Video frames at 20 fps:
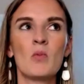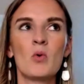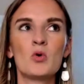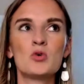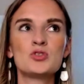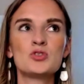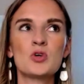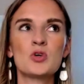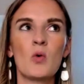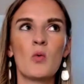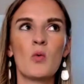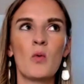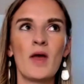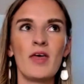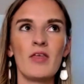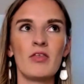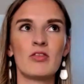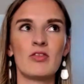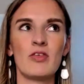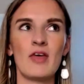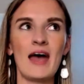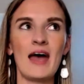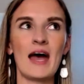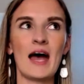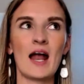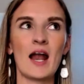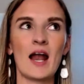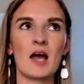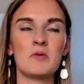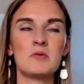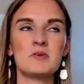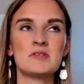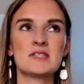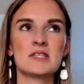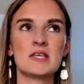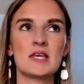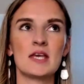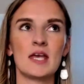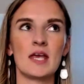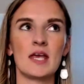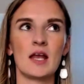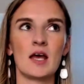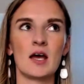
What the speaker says: So with that, I was thinking